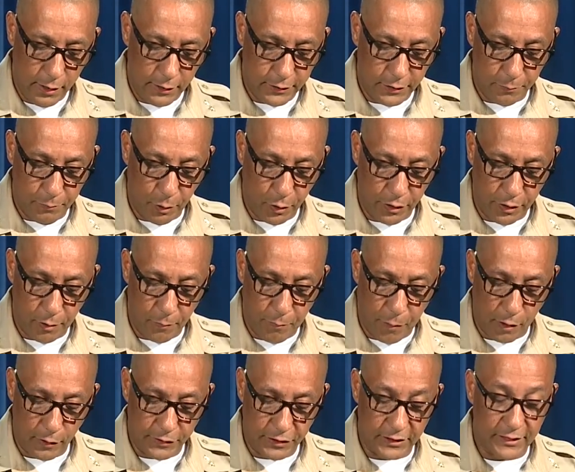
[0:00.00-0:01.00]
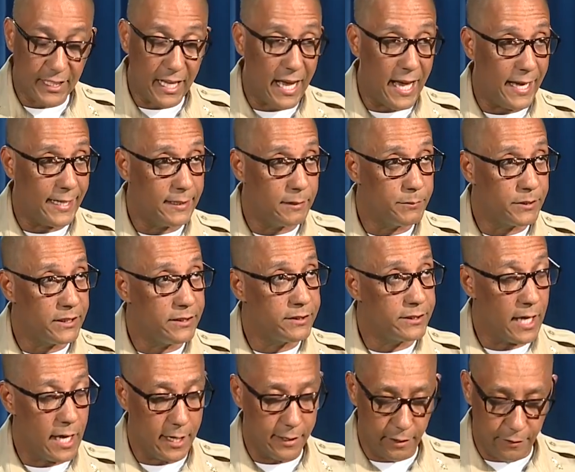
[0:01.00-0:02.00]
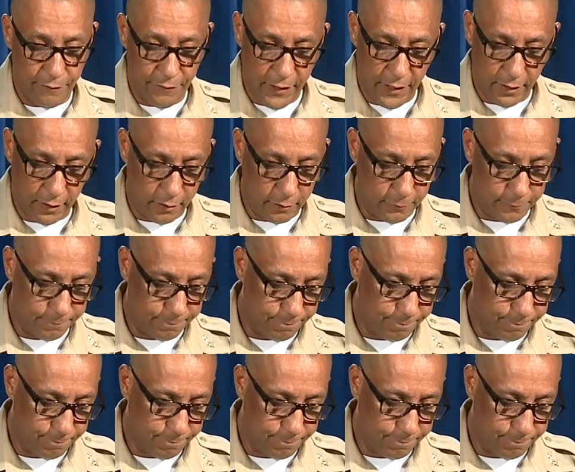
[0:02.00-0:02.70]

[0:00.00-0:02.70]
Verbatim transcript: to put her purchased items inside her vehicle.